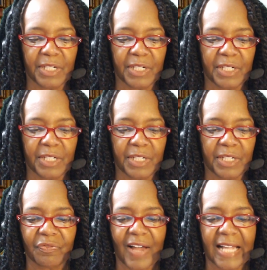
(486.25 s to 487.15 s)
or he
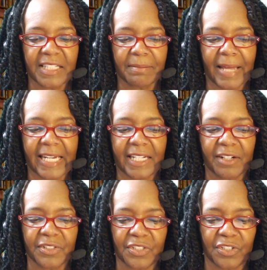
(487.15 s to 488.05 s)
would find somebody
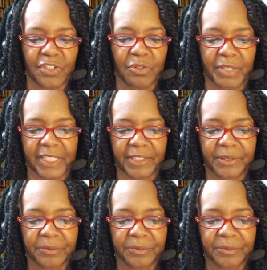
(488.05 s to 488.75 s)
else to do it.